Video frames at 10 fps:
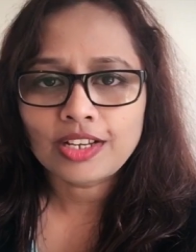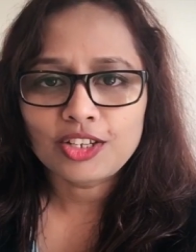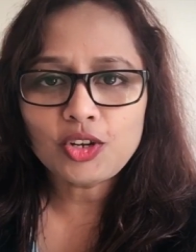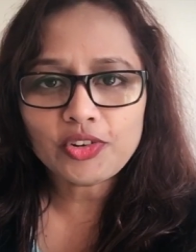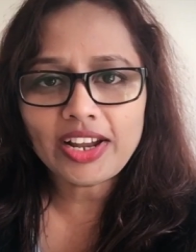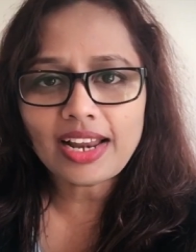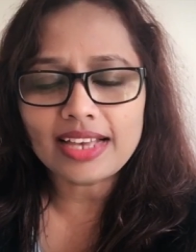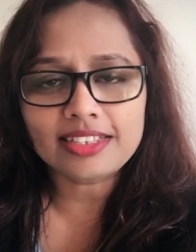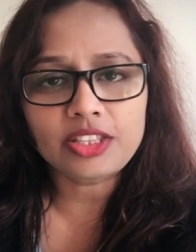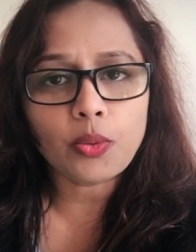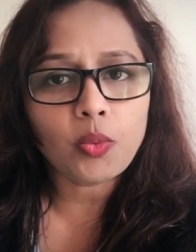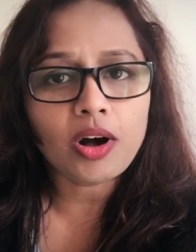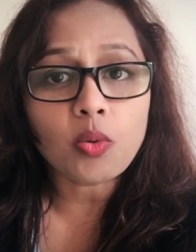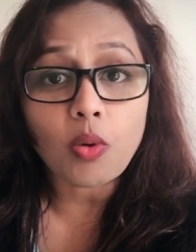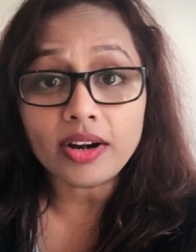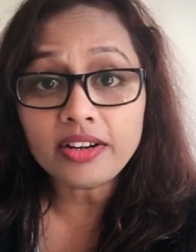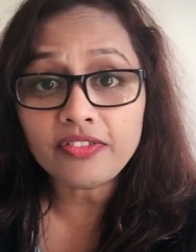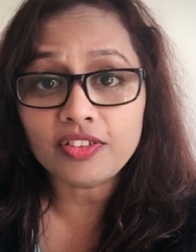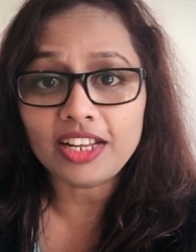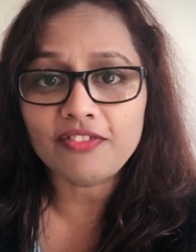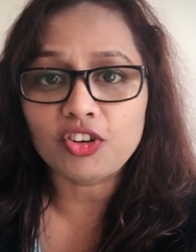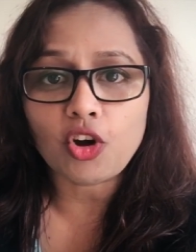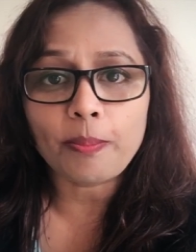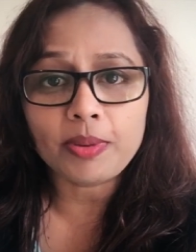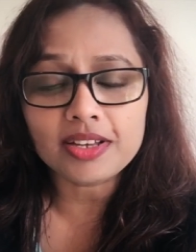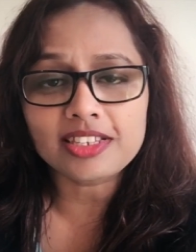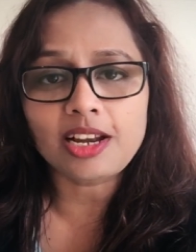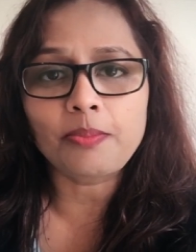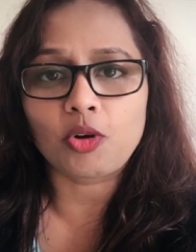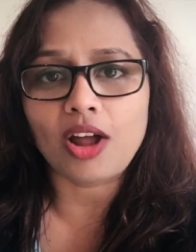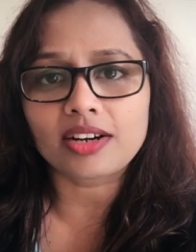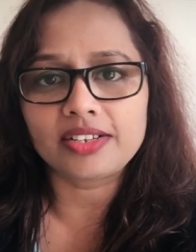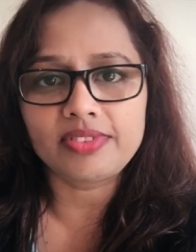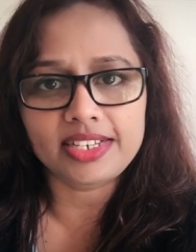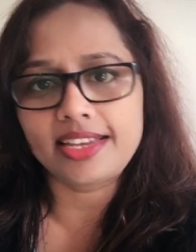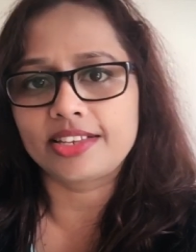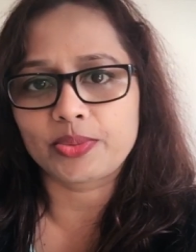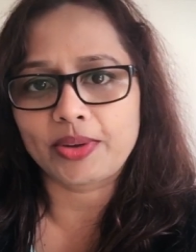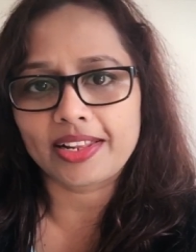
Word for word: you'll realize that they work wonderfully for your personal productivity as well.